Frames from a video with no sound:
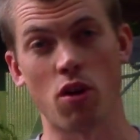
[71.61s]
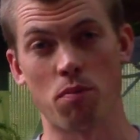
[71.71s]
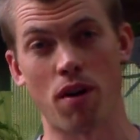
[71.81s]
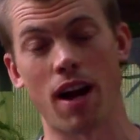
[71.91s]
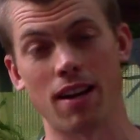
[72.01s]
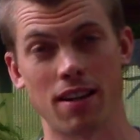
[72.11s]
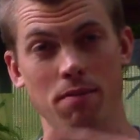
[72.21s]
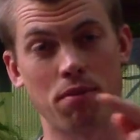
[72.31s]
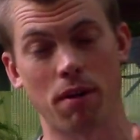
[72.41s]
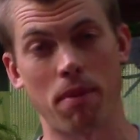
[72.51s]
Although Brian
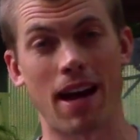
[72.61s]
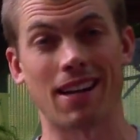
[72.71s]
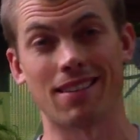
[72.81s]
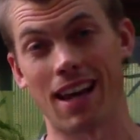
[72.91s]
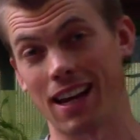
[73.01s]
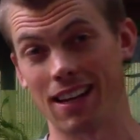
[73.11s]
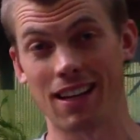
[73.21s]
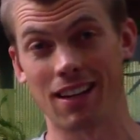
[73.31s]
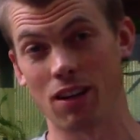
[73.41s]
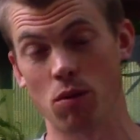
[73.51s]
did bring back a
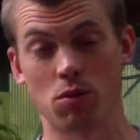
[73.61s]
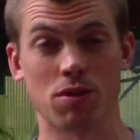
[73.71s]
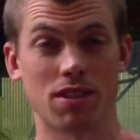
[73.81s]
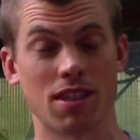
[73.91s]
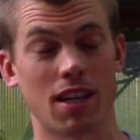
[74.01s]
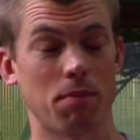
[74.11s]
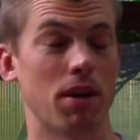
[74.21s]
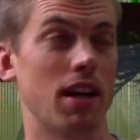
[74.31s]
Tanganyikan eel, which was sick.